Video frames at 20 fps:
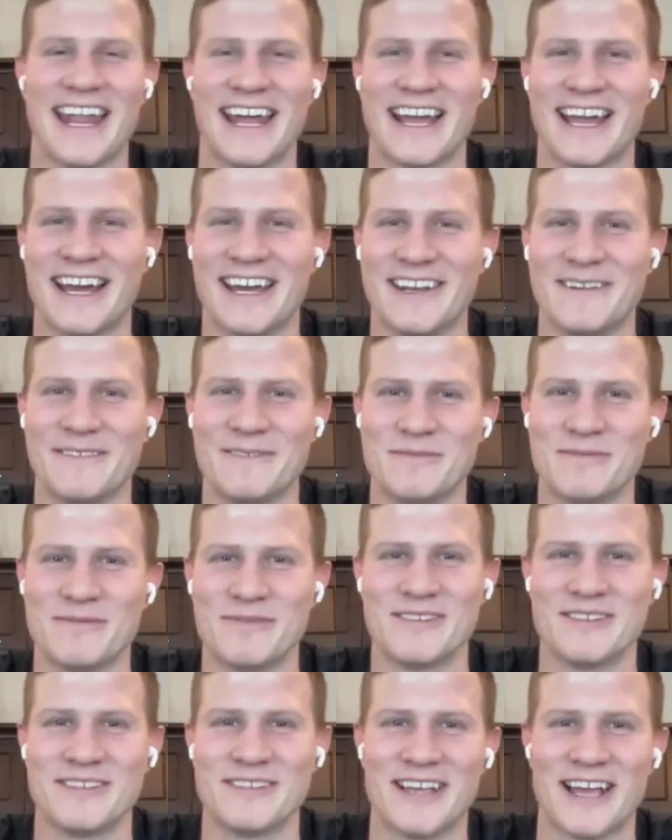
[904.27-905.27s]
I got
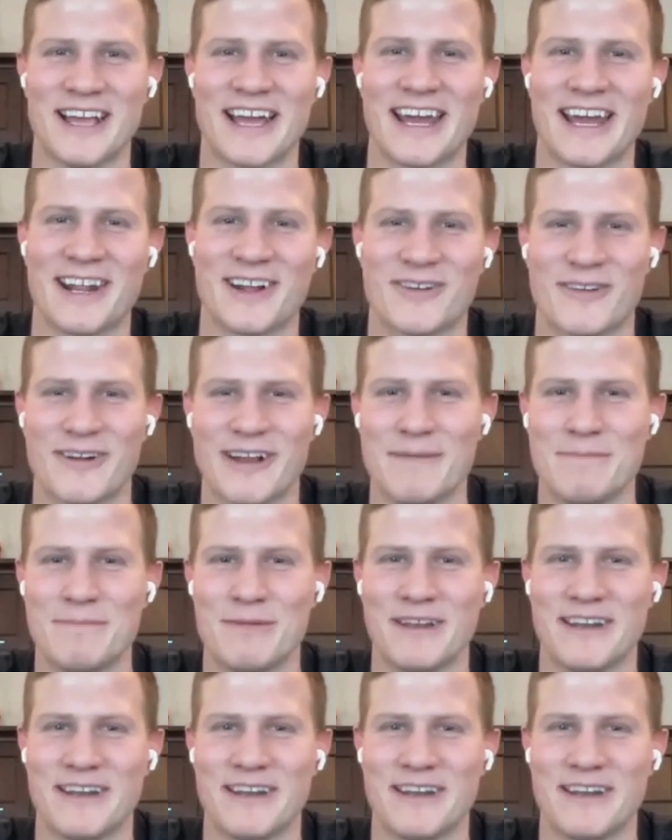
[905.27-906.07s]
a grip,